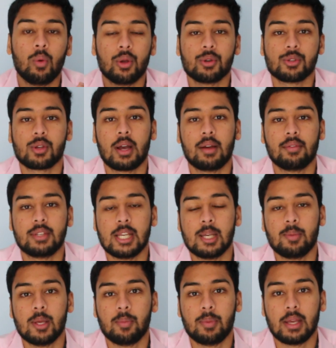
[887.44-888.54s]
We also have
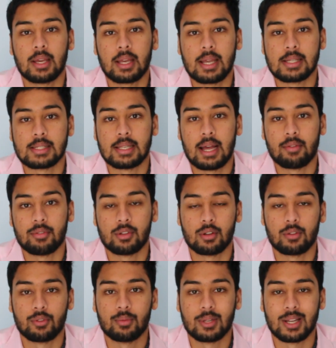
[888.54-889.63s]
DPP against
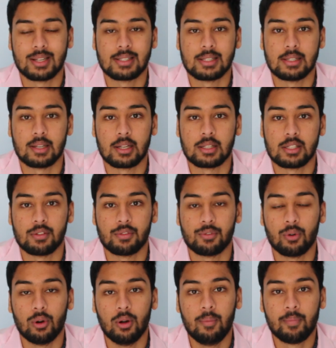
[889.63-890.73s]
Lavender from
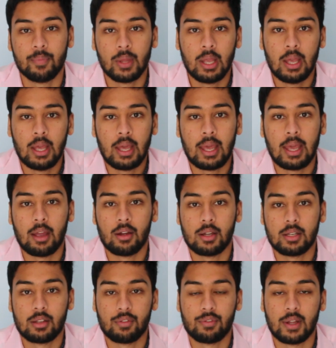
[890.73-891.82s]
1994.
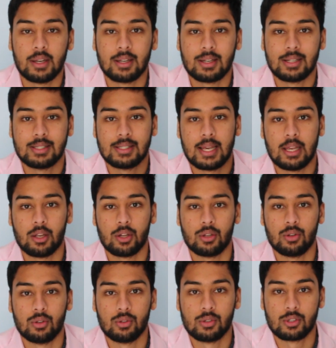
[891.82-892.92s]
Here, a defendant had
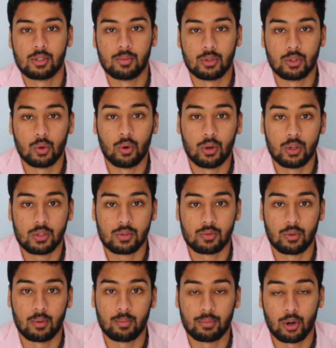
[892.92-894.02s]
taken some doors
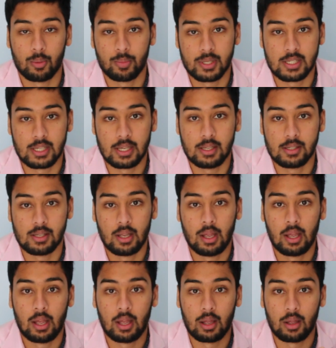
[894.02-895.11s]
from properties
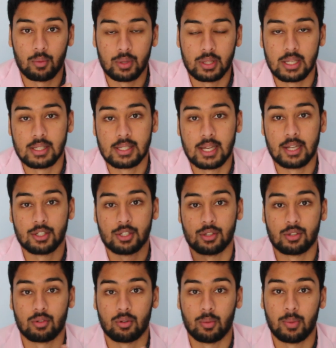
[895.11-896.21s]
with the
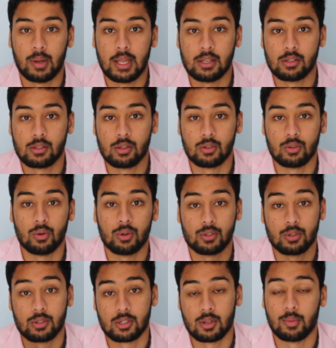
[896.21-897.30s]
intention to replace the
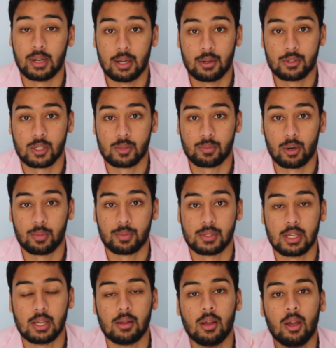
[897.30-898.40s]
doors on someone else's
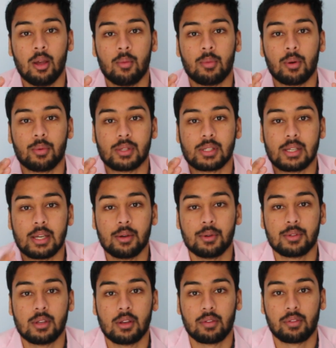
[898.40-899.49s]
property, but was
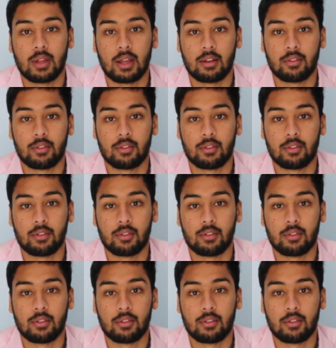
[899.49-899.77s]
guilty of